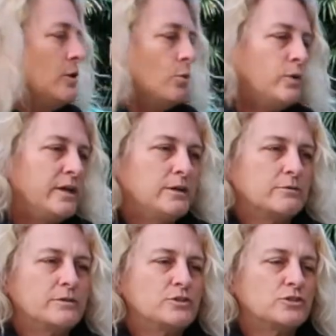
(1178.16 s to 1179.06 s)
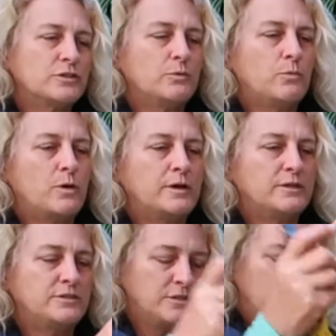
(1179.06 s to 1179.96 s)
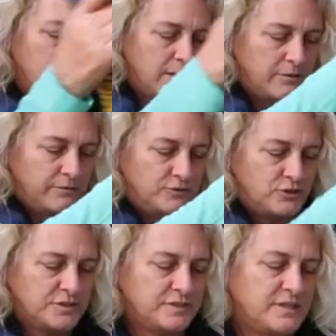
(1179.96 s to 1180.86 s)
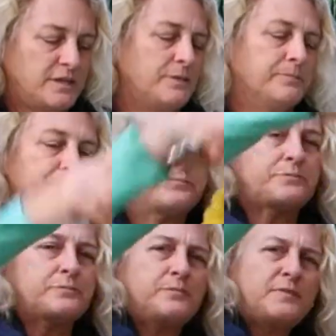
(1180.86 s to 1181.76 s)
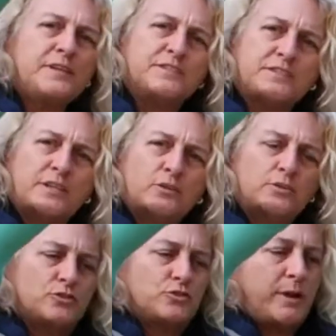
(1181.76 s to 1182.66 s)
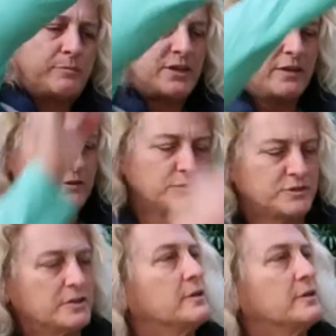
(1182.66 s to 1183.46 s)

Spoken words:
We had originally wanted to have just the single strap tethers,